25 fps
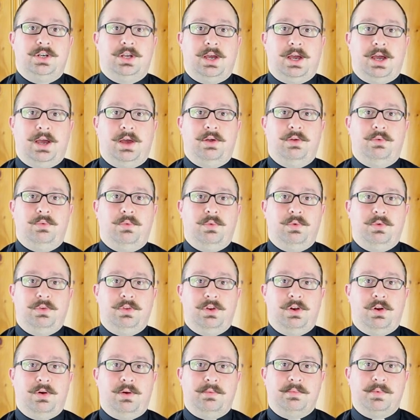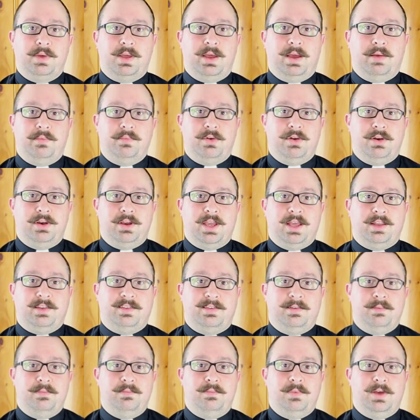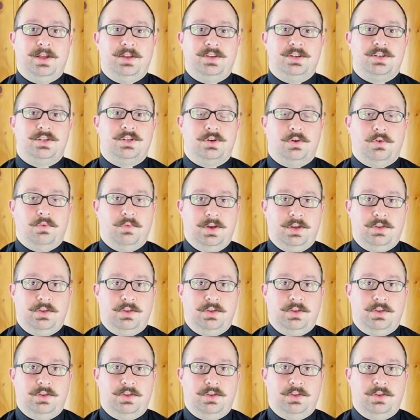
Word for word: You know, I'm going to get some additional